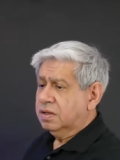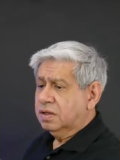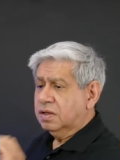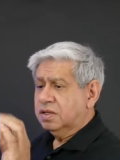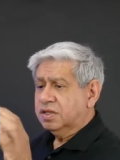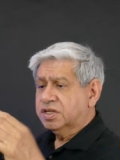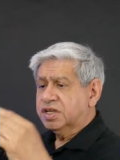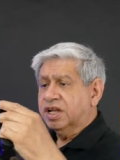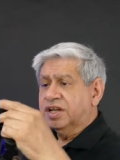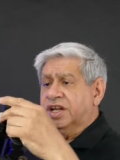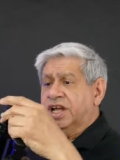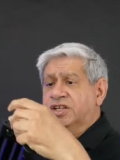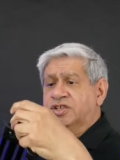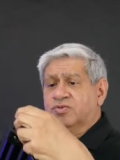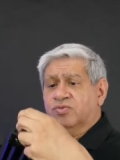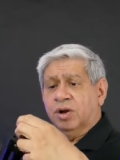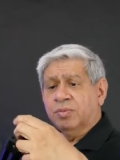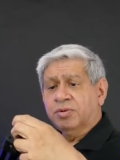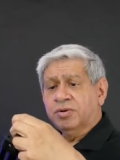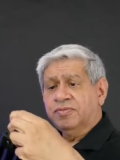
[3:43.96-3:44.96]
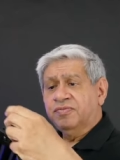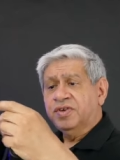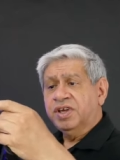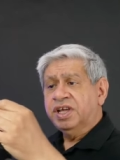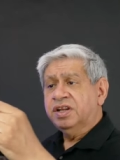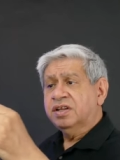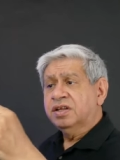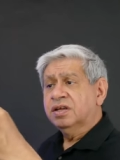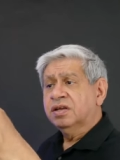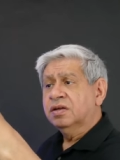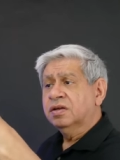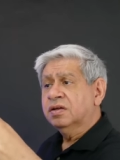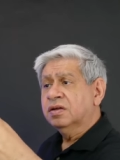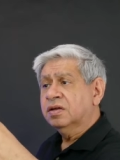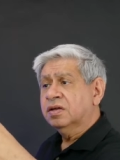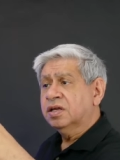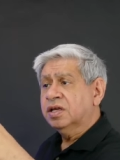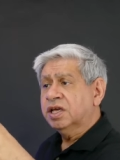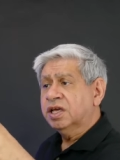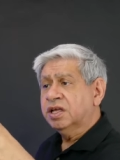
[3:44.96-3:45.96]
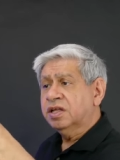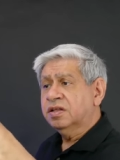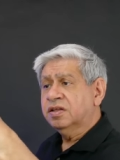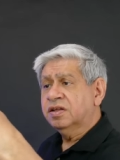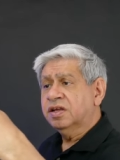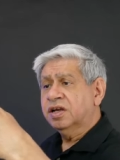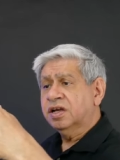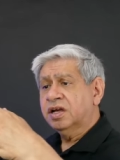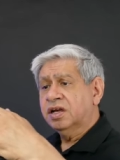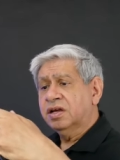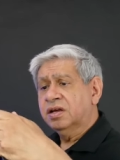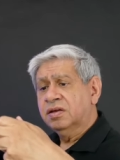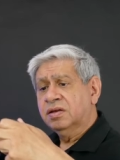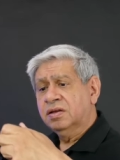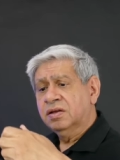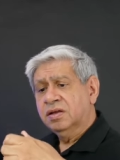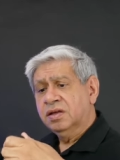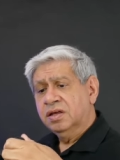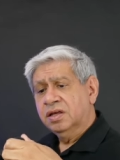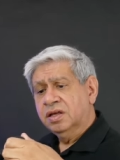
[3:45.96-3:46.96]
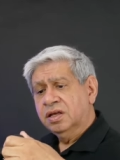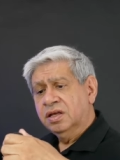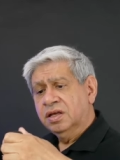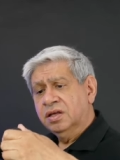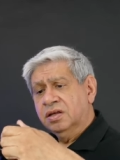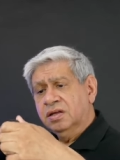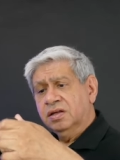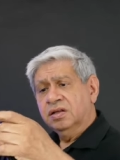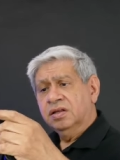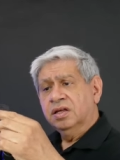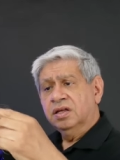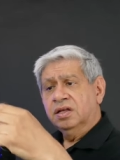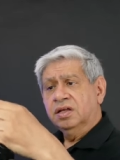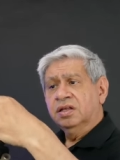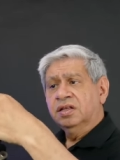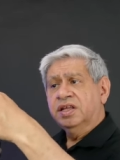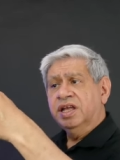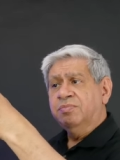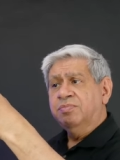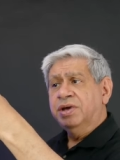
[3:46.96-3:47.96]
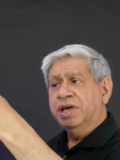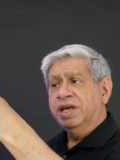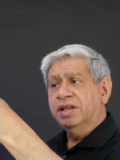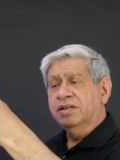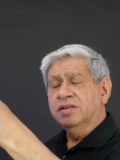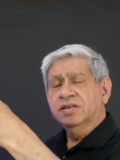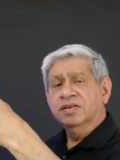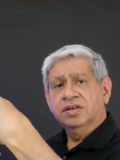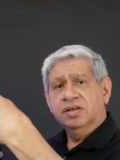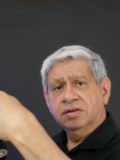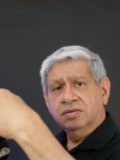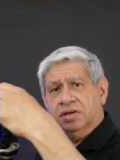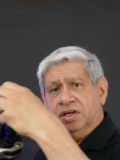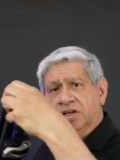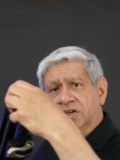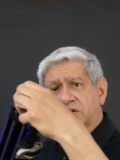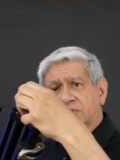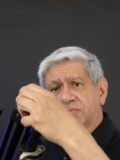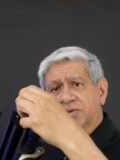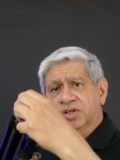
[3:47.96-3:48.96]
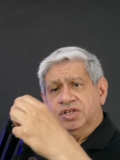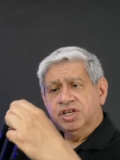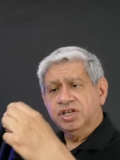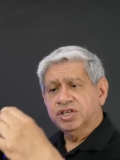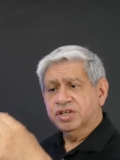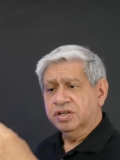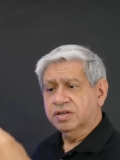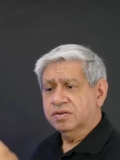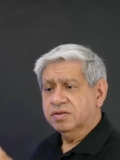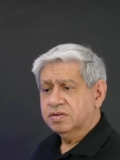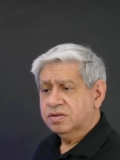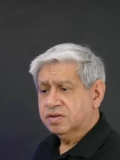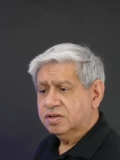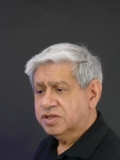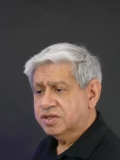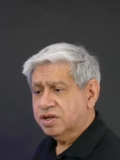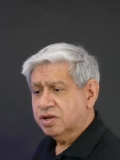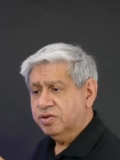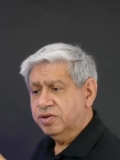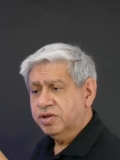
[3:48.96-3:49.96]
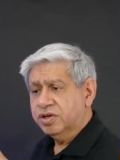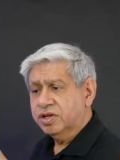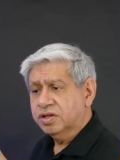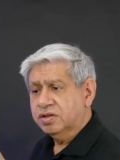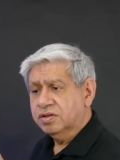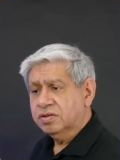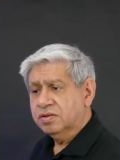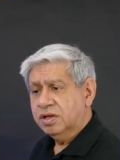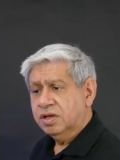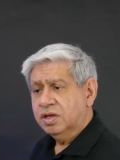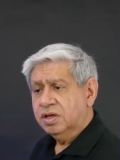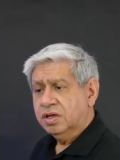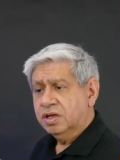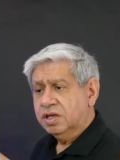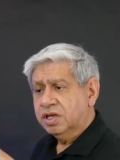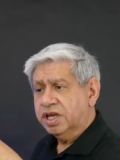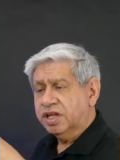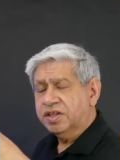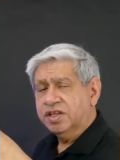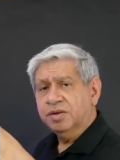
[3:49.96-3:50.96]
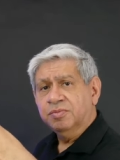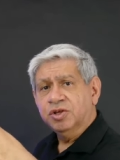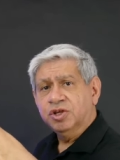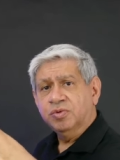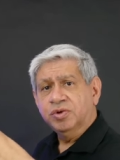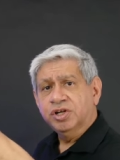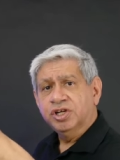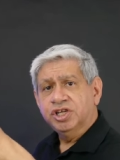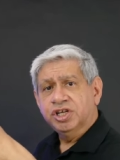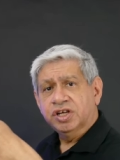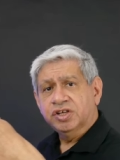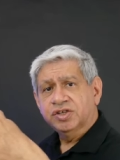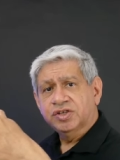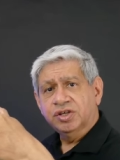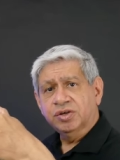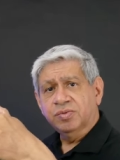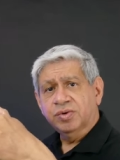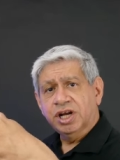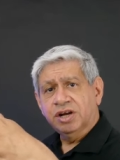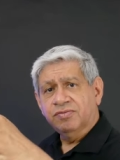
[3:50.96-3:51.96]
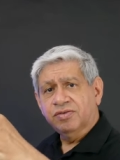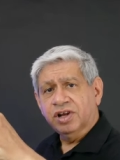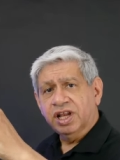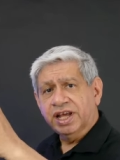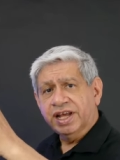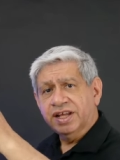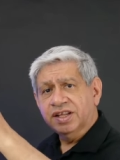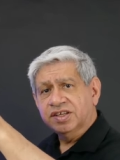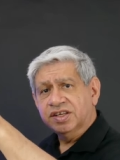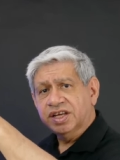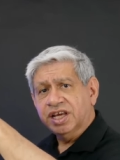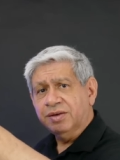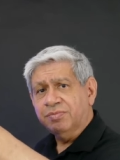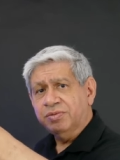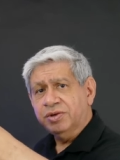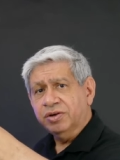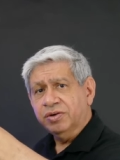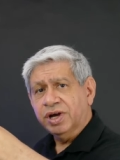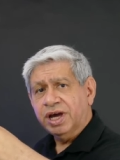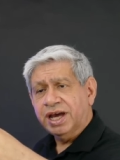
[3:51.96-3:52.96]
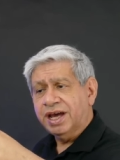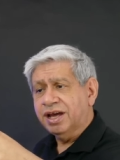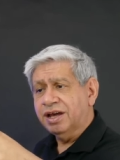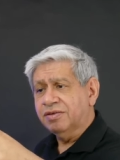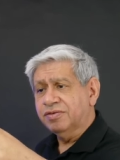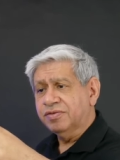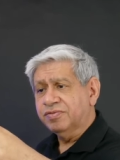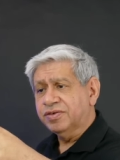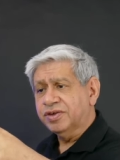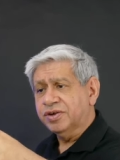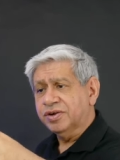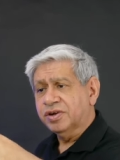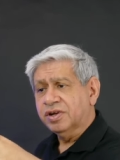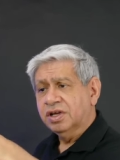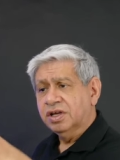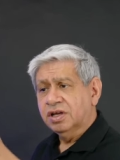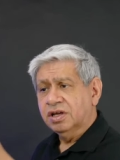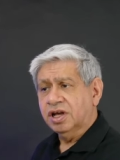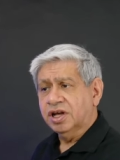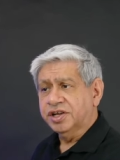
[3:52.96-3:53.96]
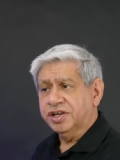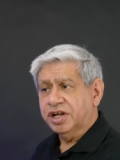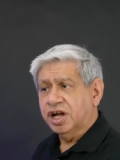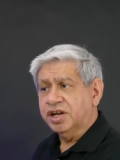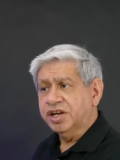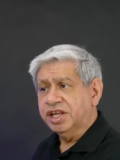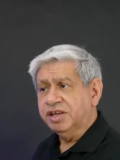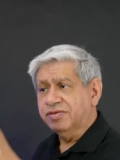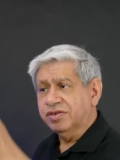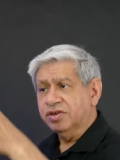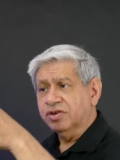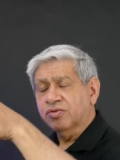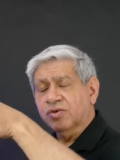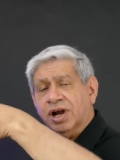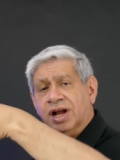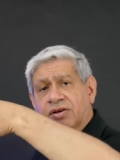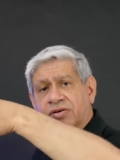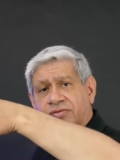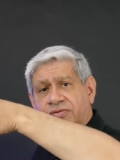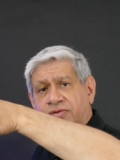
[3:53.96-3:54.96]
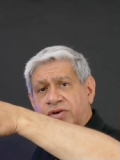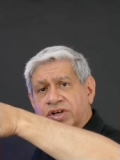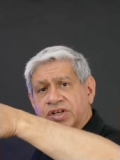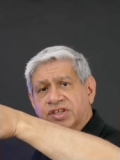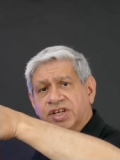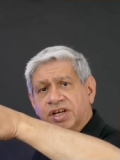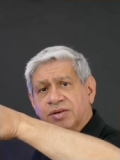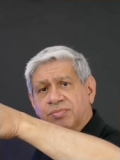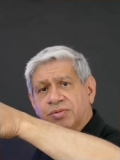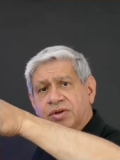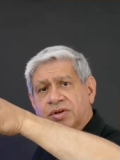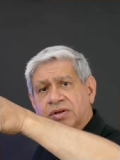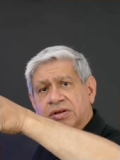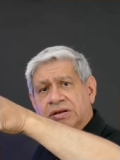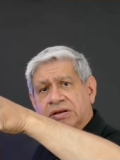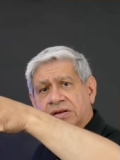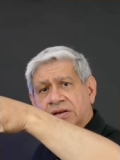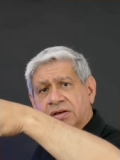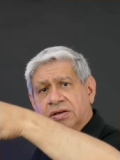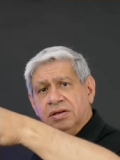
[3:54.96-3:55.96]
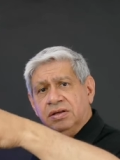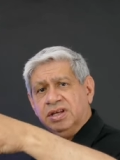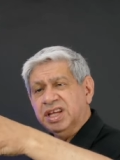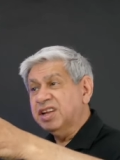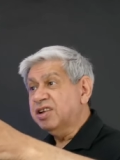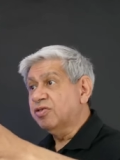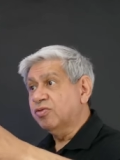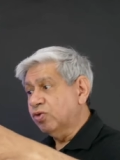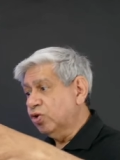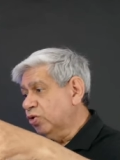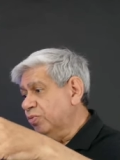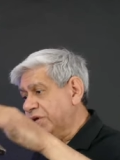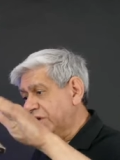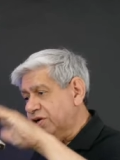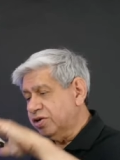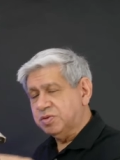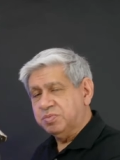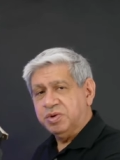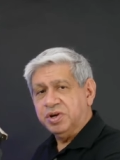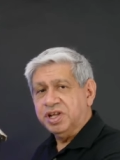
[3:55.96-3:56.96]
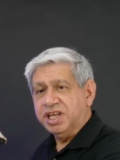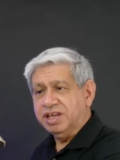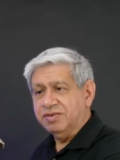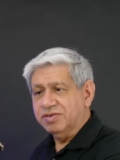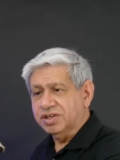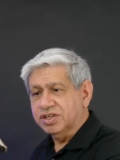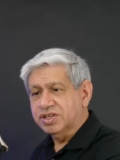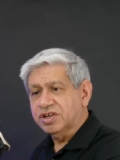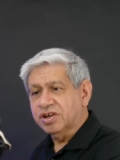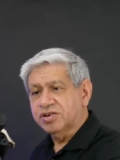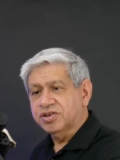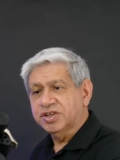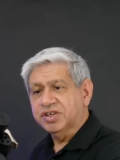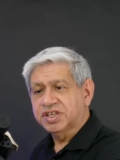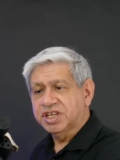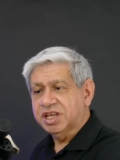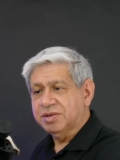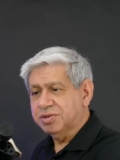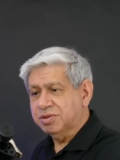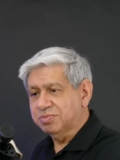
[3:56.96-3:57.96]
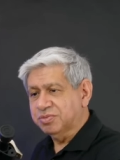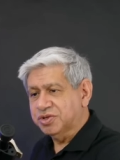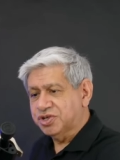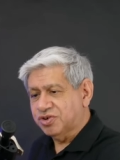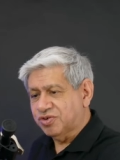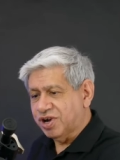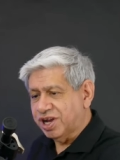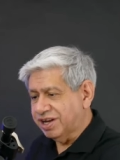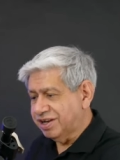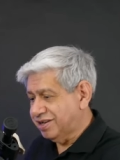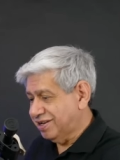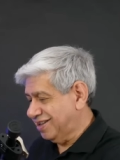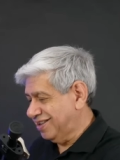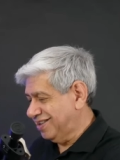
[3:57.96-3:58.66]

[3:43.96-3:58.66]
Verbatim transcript: it's got nice rubber feet and uh, they bend into position so you can get them to adjust to whatever landscape you have if you're on uneven ground for example in the room here it's pretty even so I'll just keep them straight